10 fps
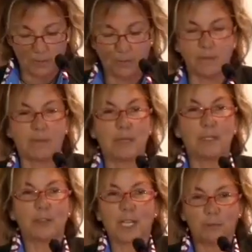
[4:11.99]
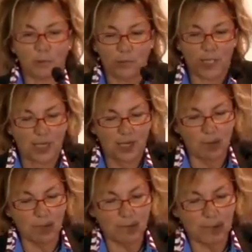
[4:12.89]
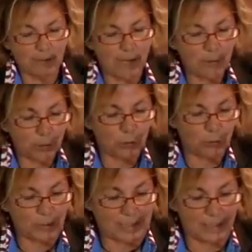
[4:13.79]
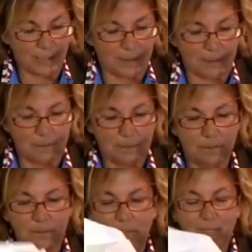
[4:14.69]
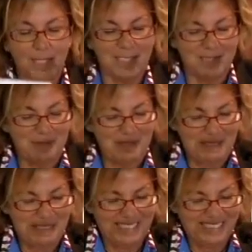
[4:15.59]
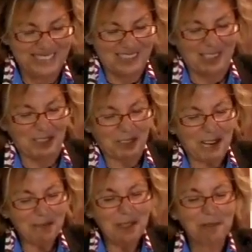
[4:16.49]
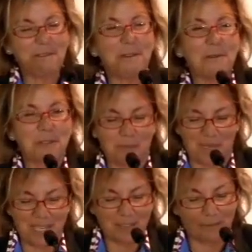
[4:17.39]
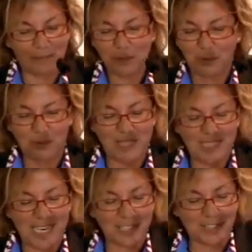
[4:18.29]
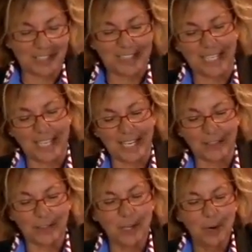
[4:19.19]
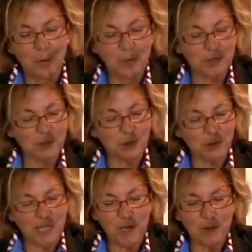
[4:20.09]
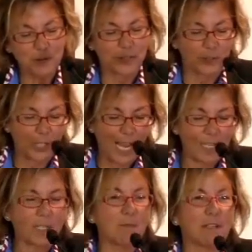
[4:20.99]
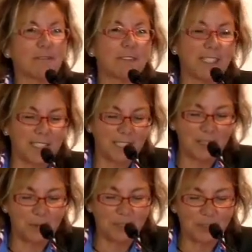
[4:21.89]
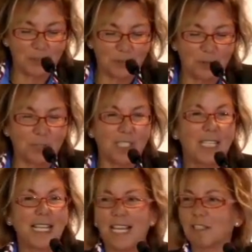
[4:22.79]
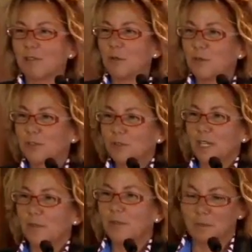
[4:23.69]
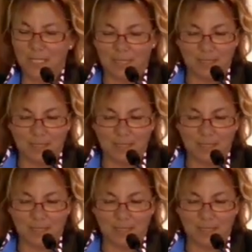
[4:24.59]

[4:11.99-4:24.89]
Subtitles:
Maybe Jack was trying out one of his famous shortcuts. But the driving force behind Freeport in the next decades was the trio, Sir Jack, my father, Edward St. George, and of course, Sir Albert Miller,